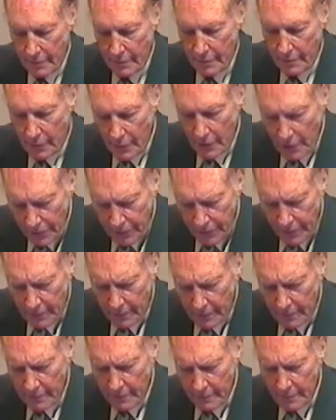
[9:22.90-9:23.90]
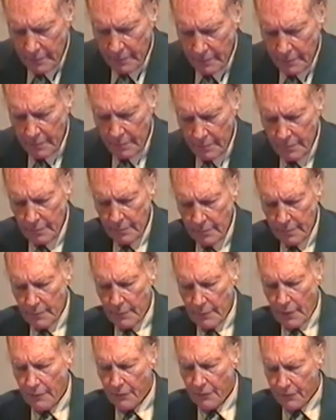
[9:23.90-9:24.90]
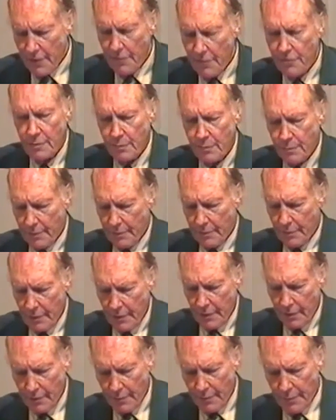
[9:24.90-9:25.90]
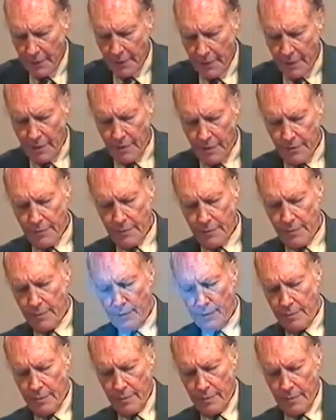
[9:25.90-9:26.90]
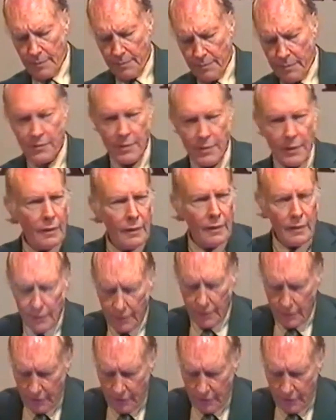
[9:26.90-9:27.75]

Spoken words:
We offer our friendship to the European nations, particularly to